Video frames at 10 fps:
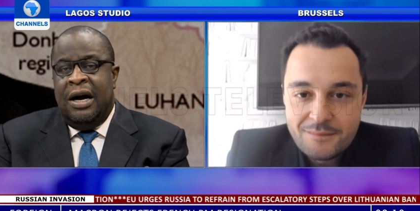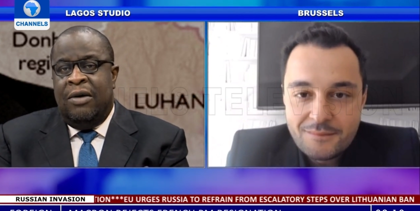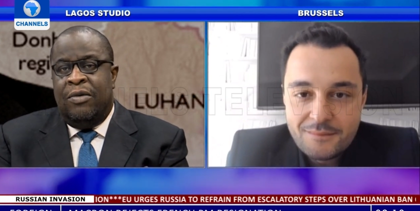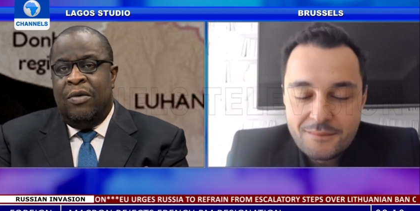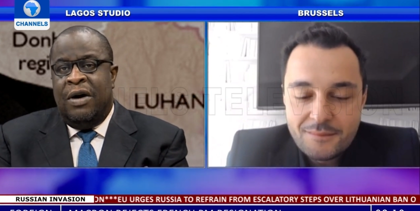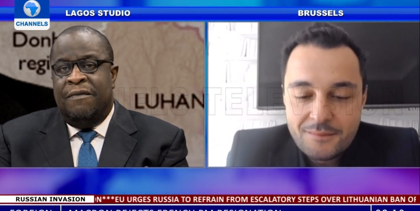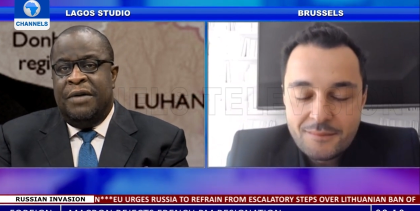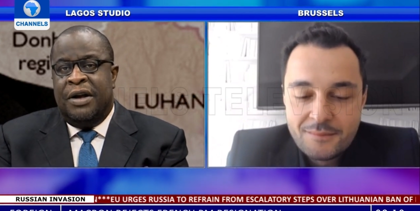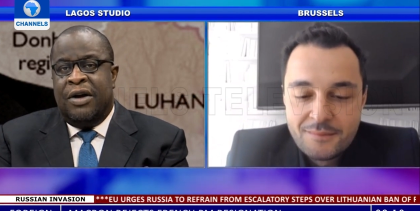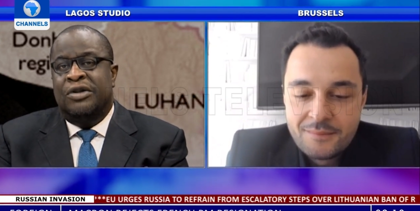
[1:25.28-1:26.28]
Speaker 1: uh, who have
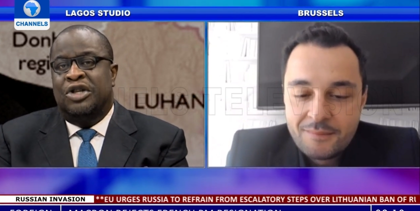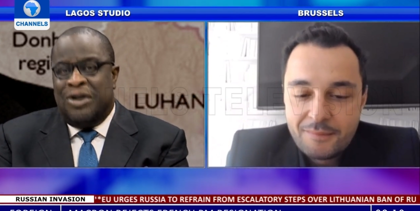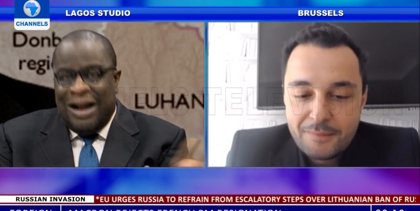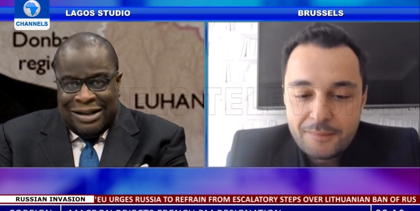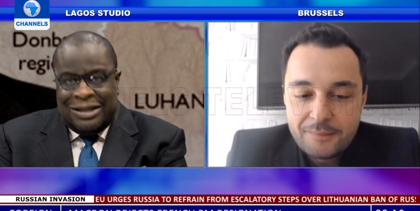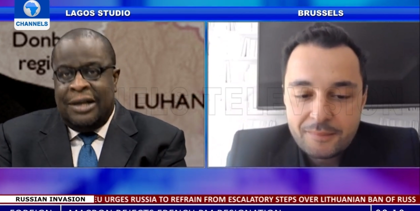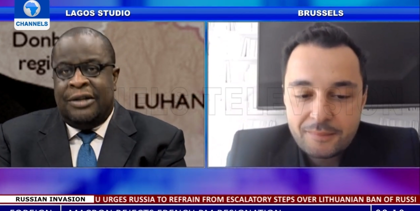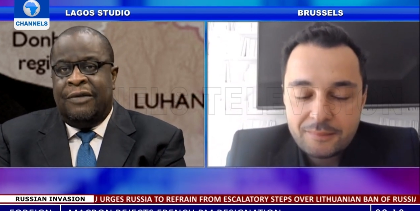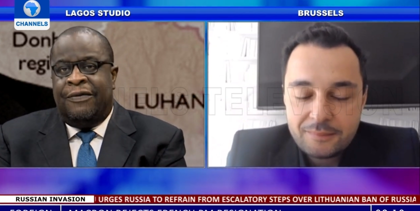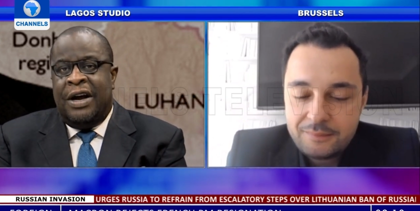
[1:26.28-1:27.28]
been
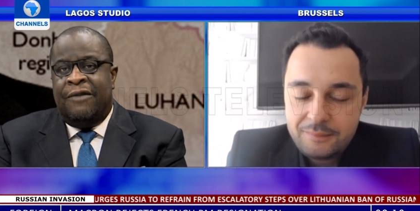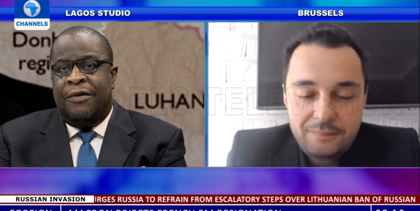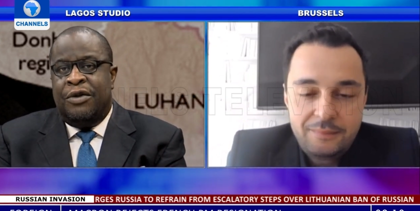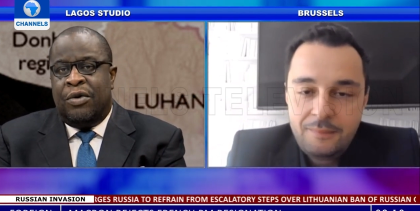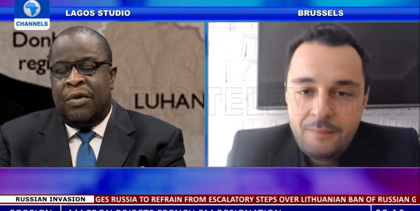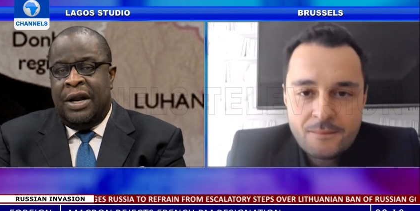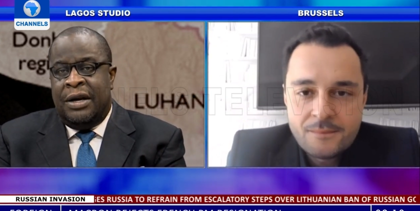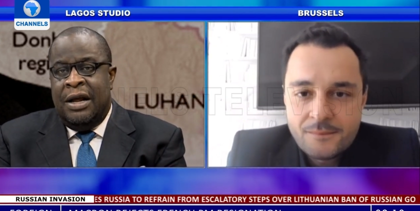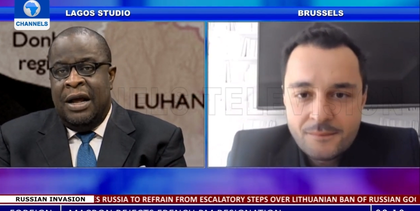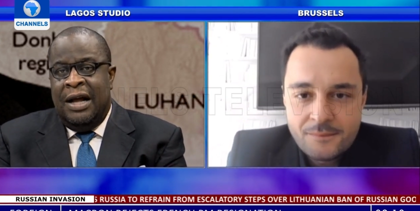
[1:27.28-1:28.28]
contracted to fight for
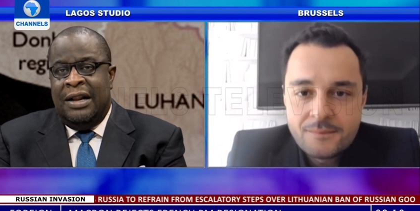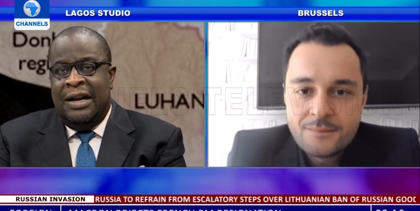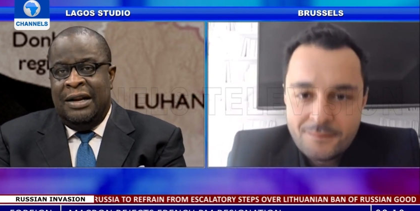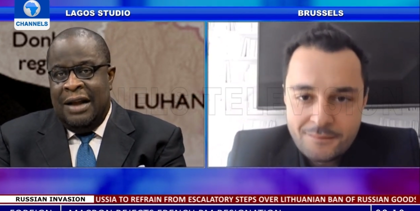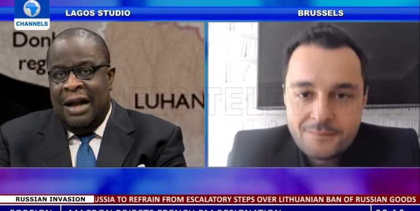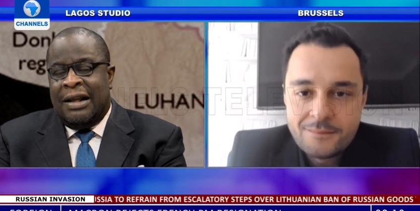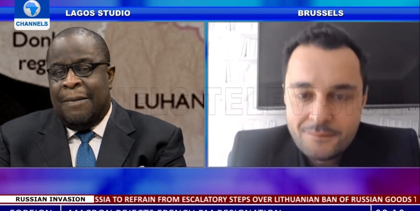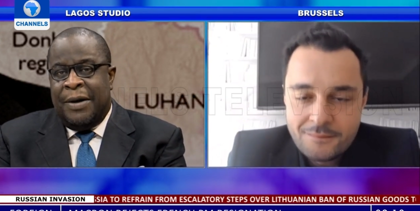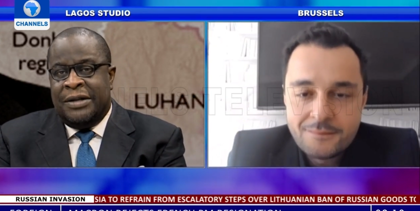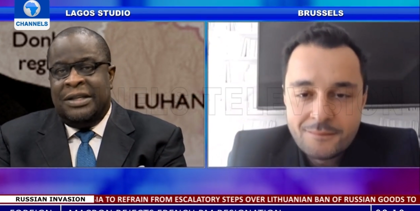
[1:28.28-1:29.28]
Ukraine, and that in that
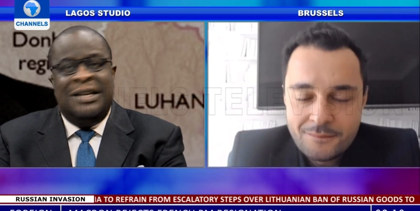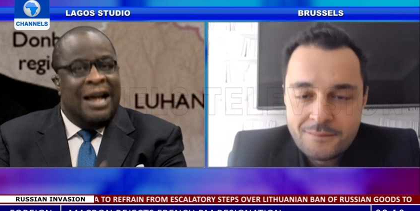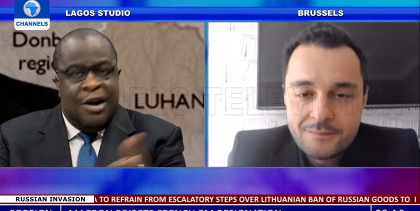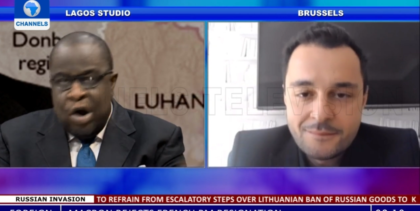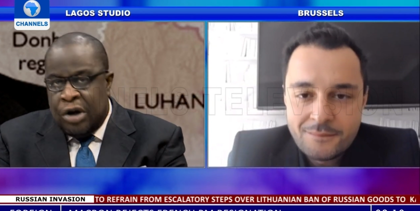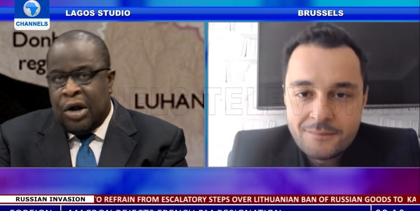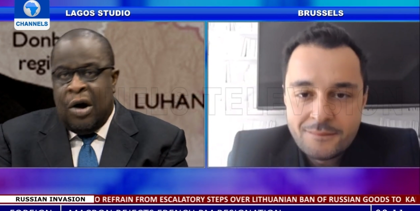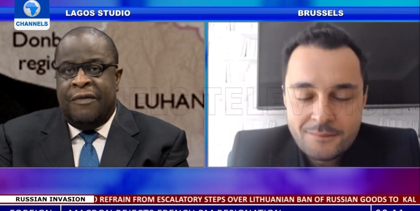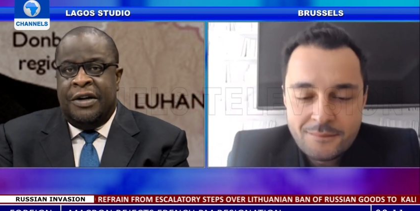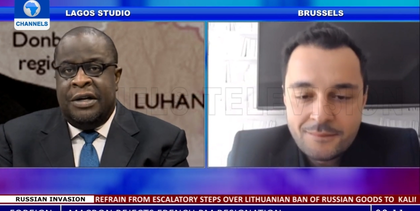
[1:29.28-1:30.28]
capacity they are not
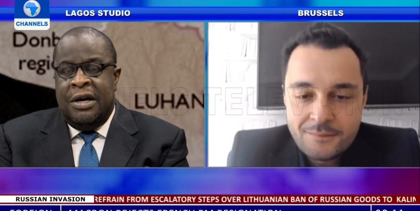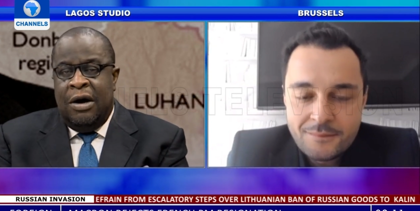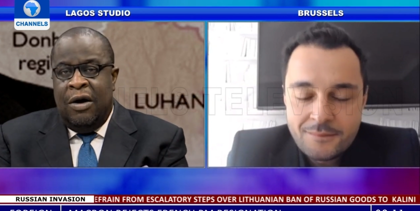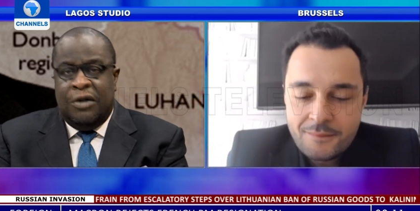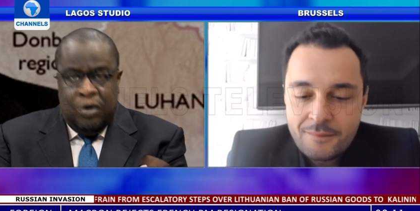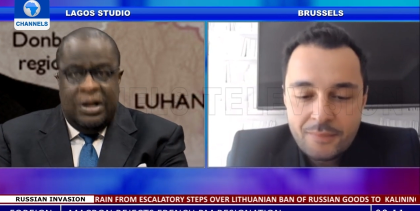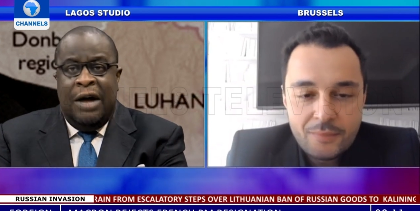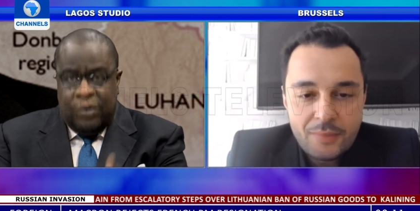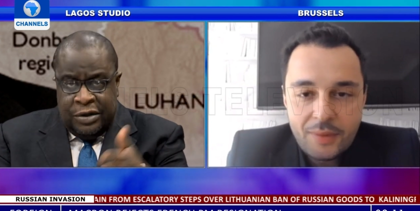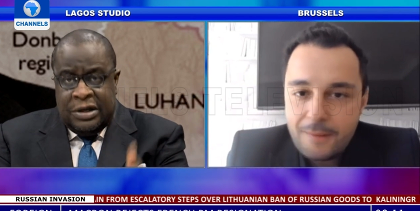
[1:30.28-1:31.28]
covered. Although
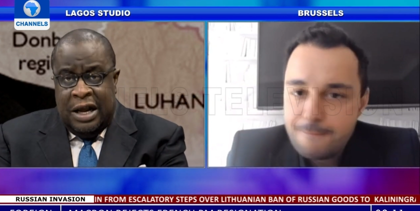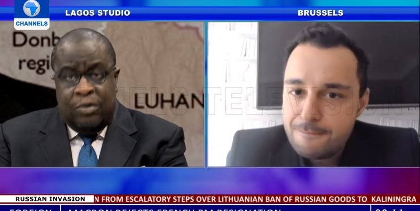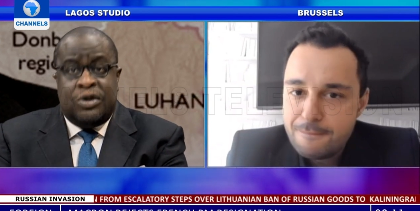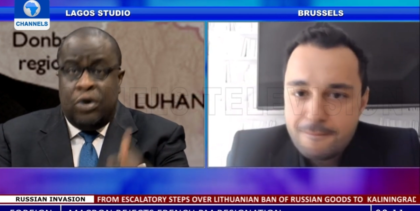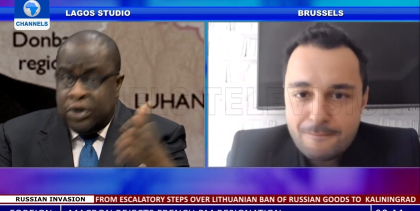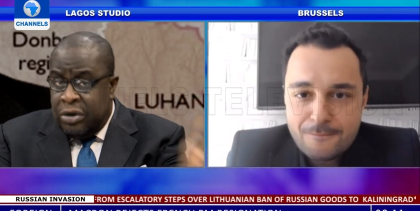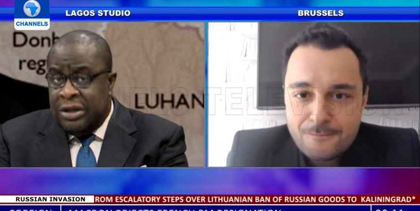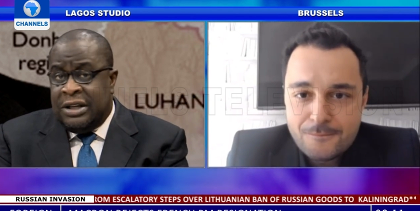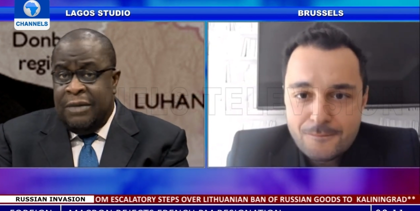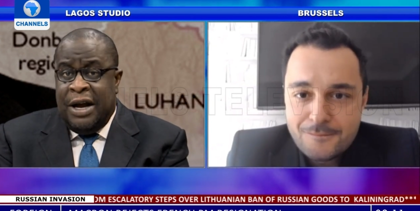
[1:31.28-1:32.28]
that was, that was also
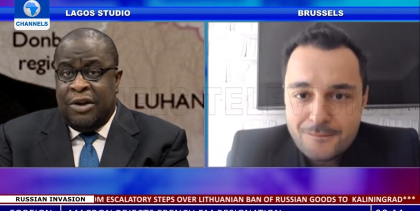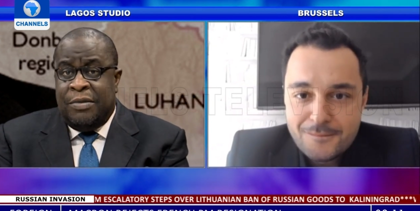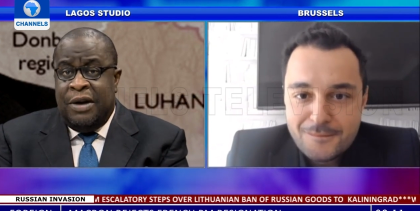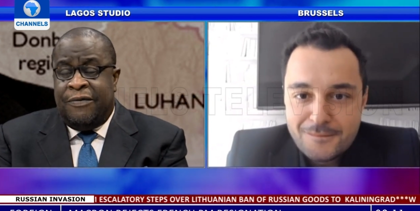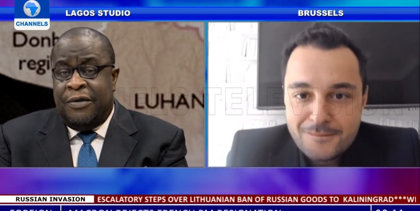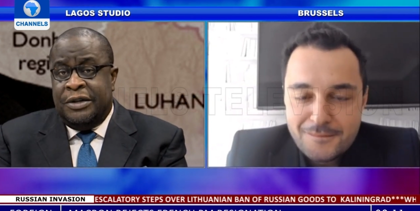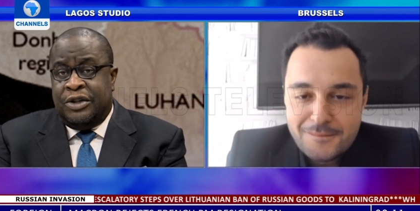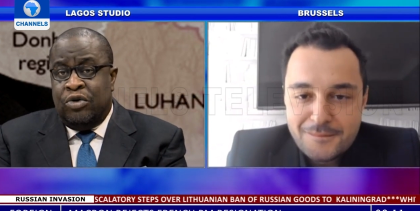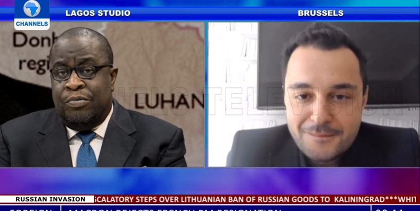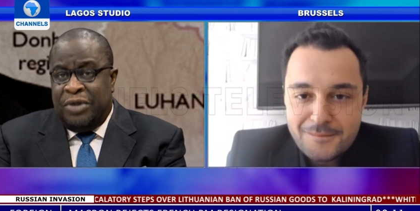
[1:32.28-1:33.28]
the same argument for the
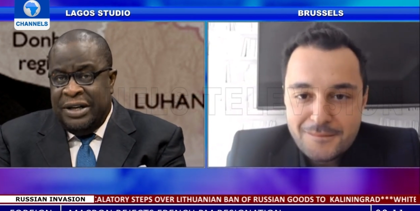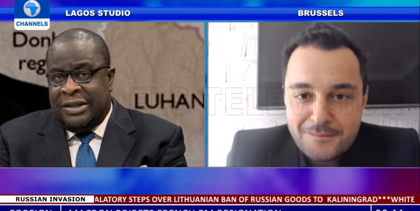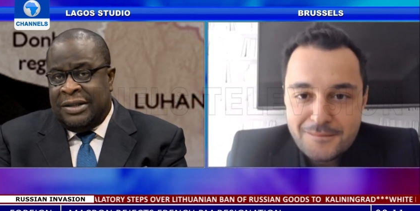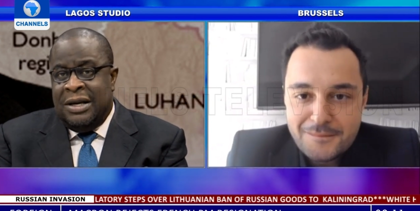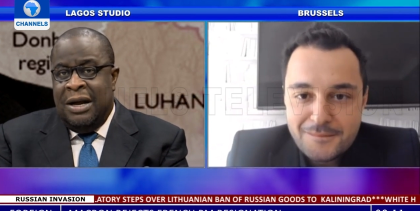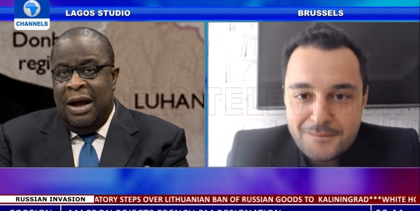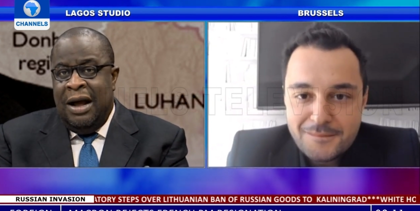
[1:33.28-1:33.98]
two Brits